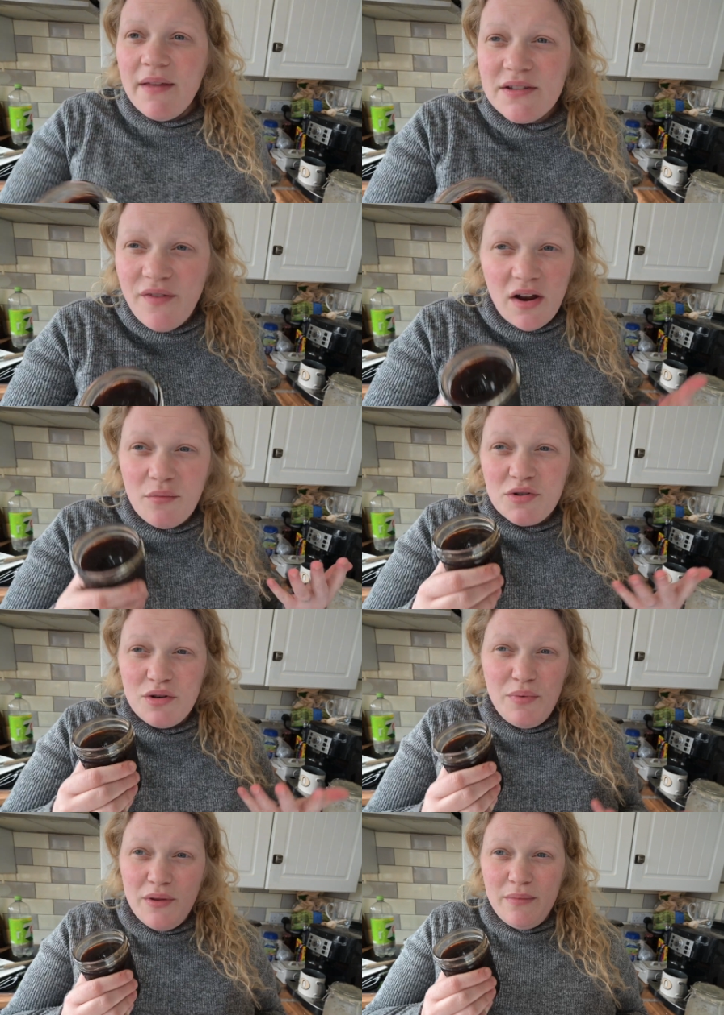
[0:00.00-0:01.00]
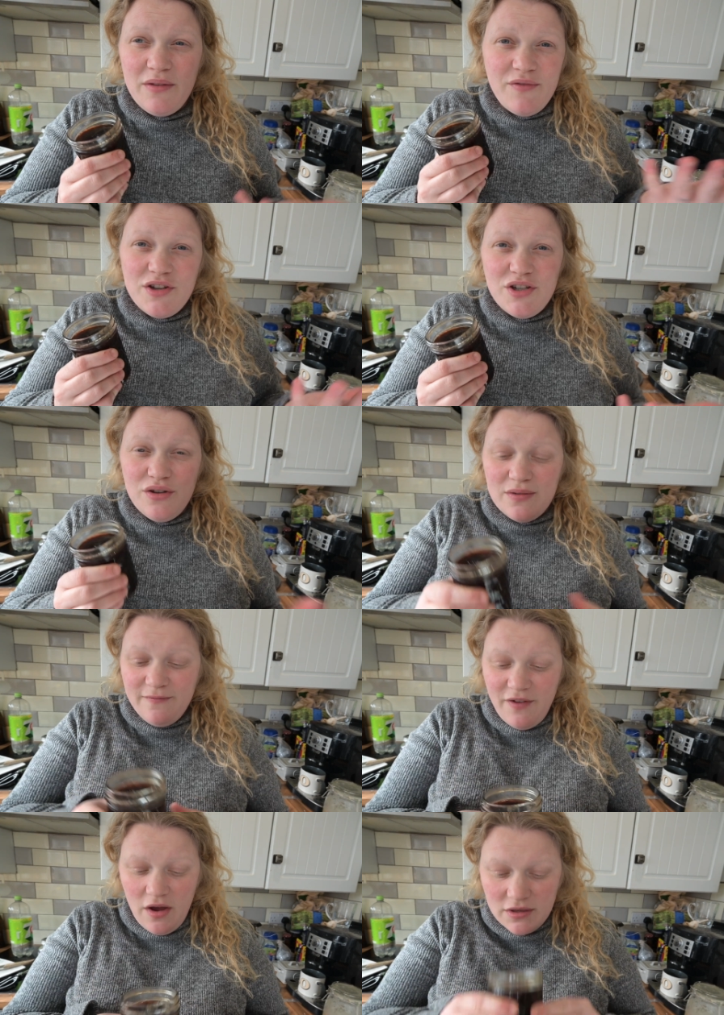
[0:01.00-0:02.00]
that's fine. I'm just going to put them in the fridge and use them
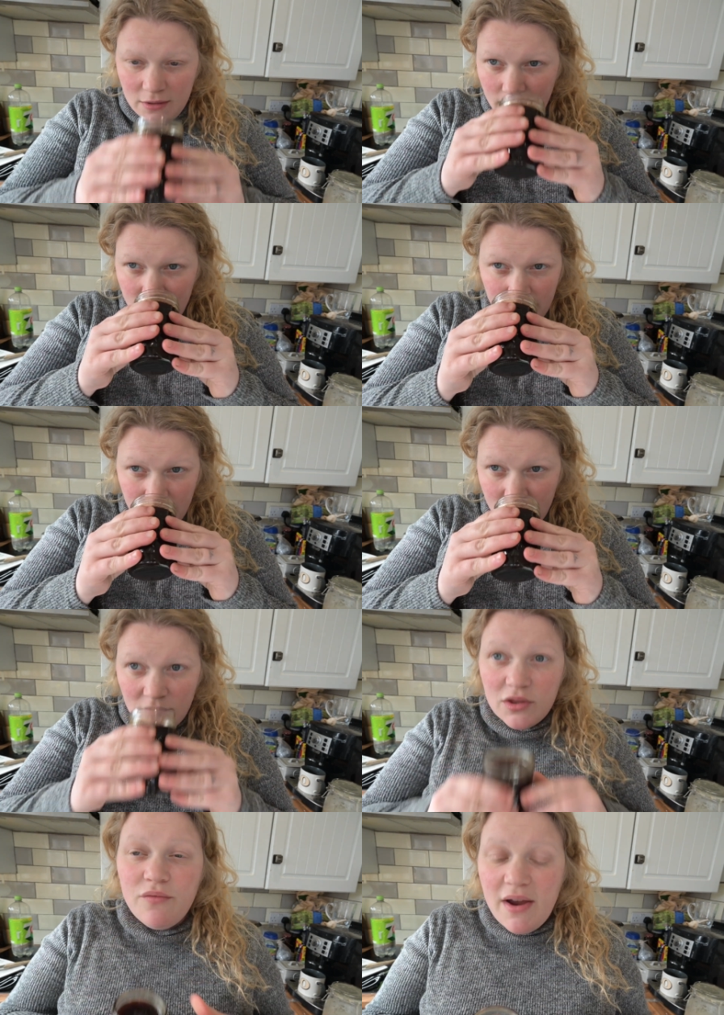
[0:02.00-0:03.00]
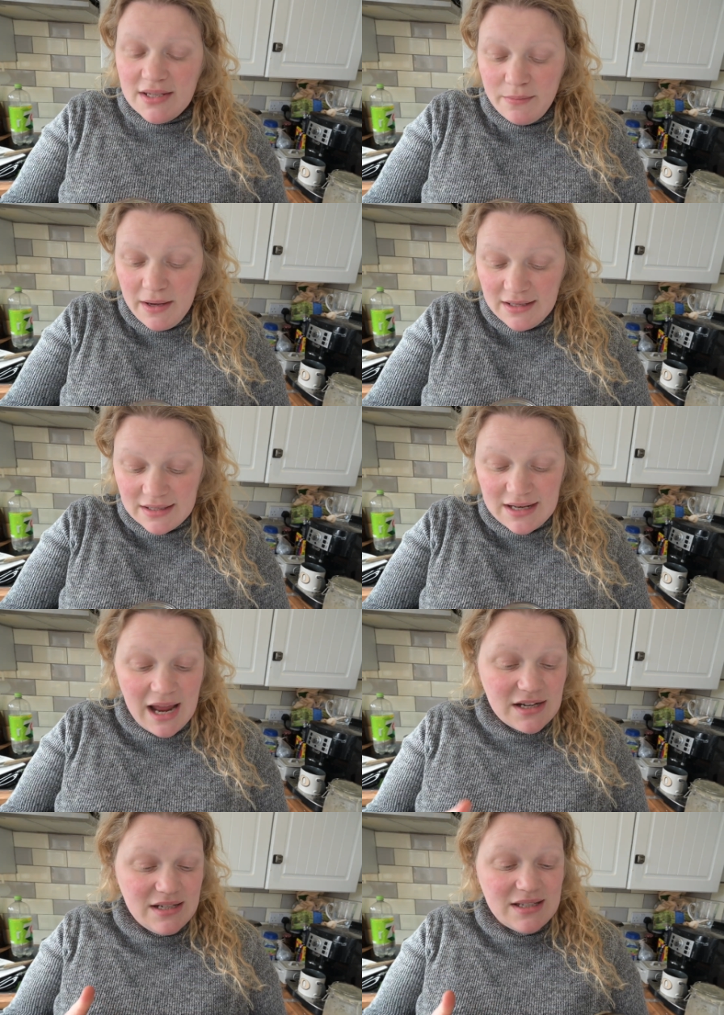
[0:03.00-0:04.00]
first. The recipe doesn't
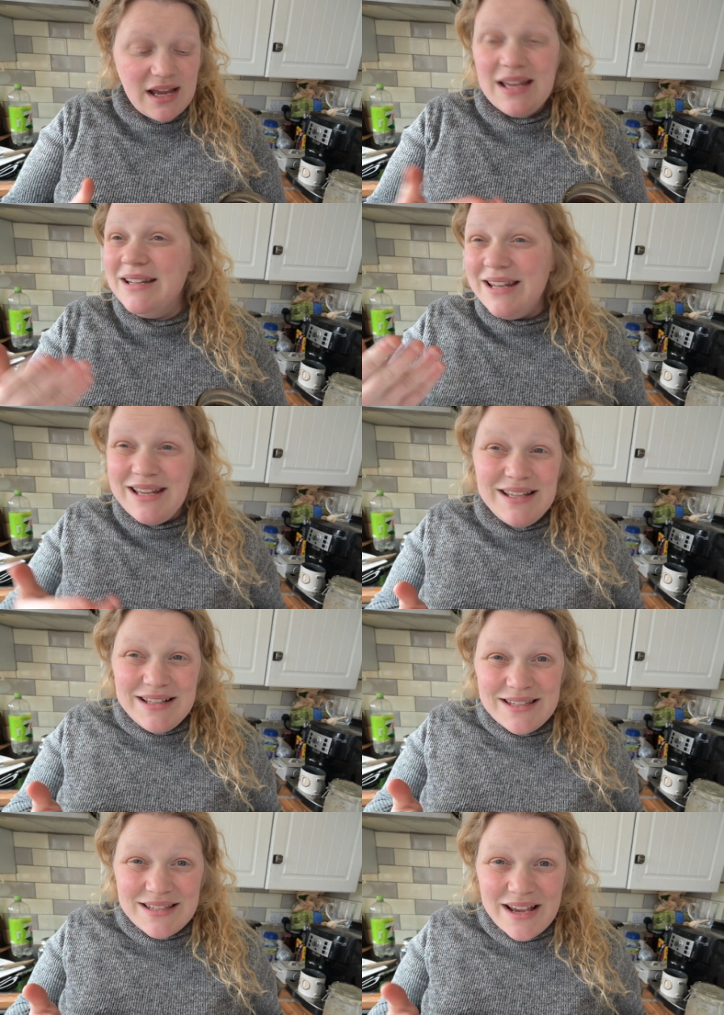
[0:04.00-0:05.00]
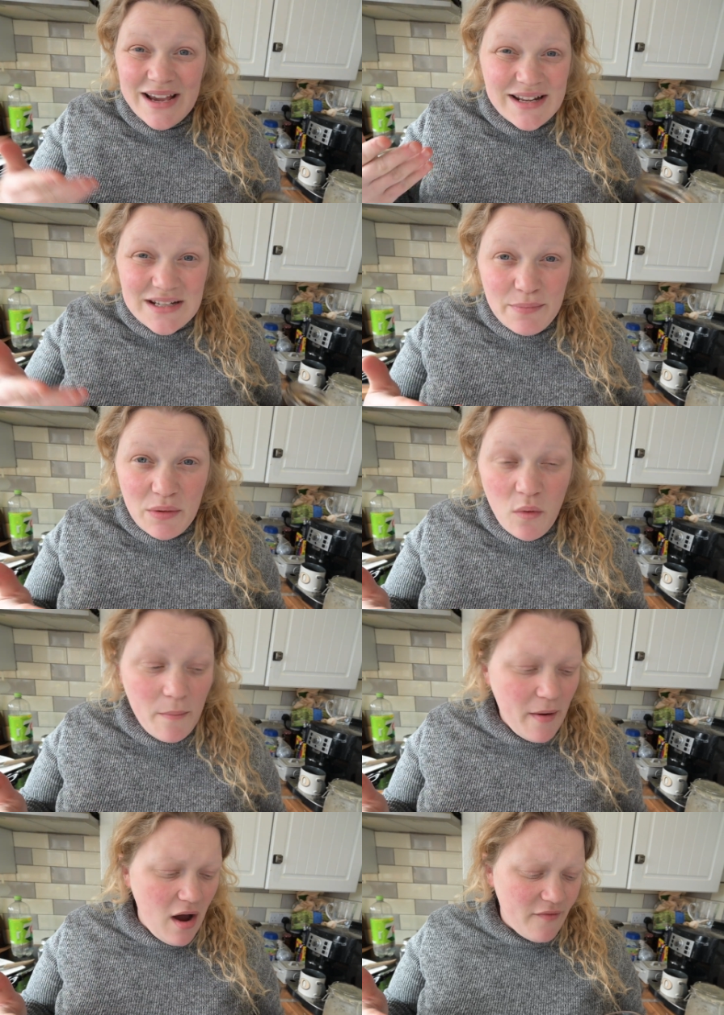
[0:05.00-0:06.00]
actually say it needs to be
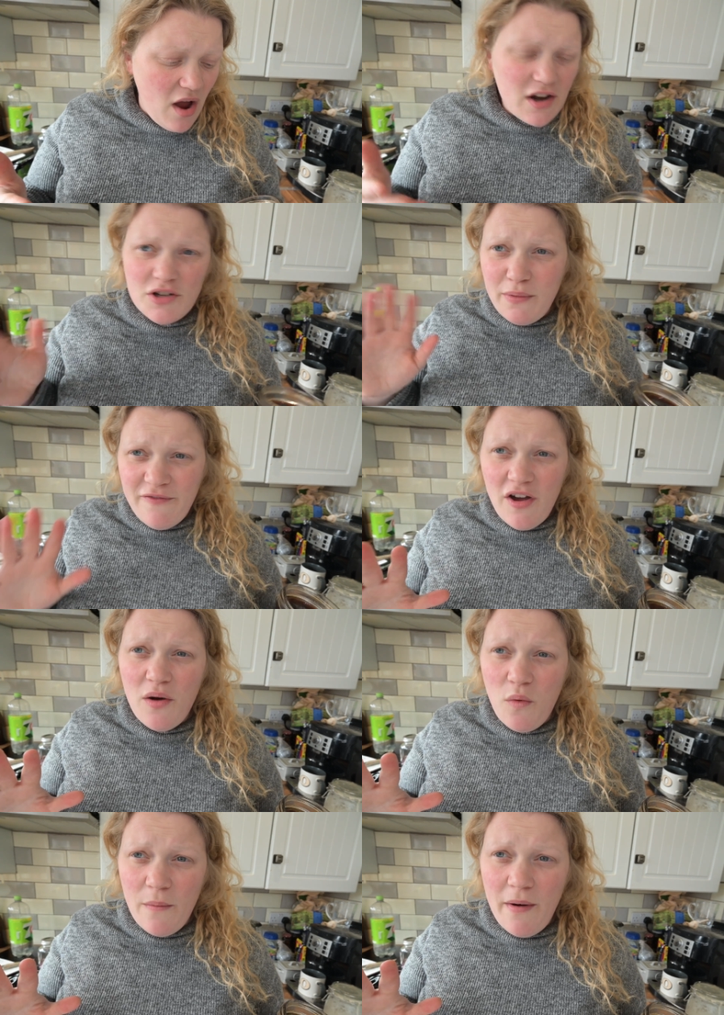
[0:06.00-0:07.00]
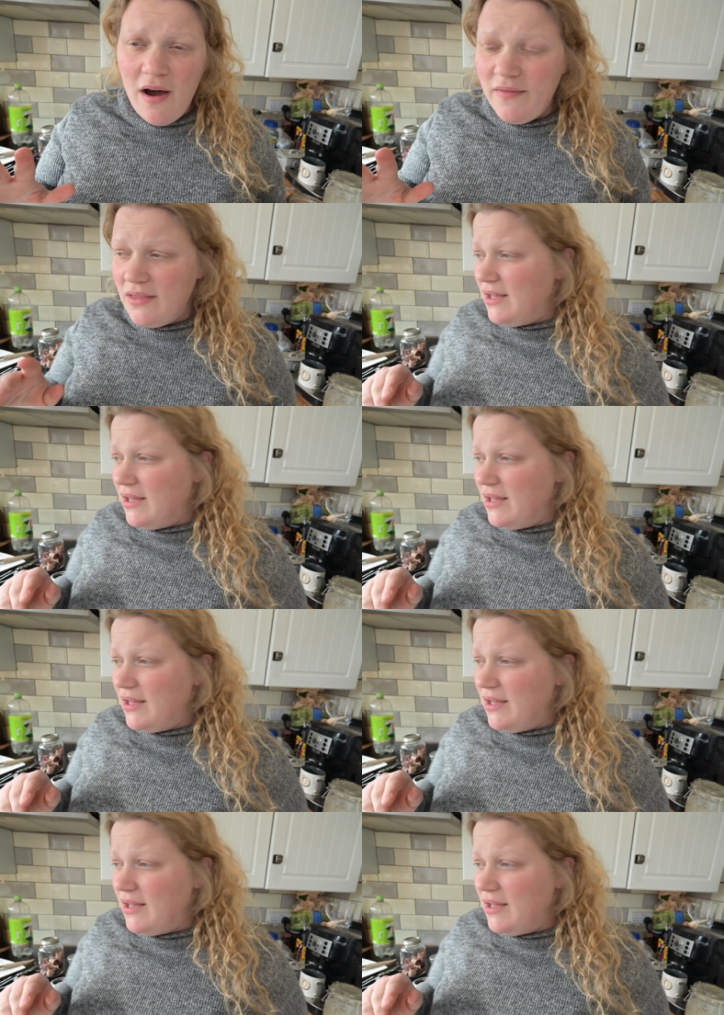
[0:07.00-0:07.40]
water bath. I just prefer water bathing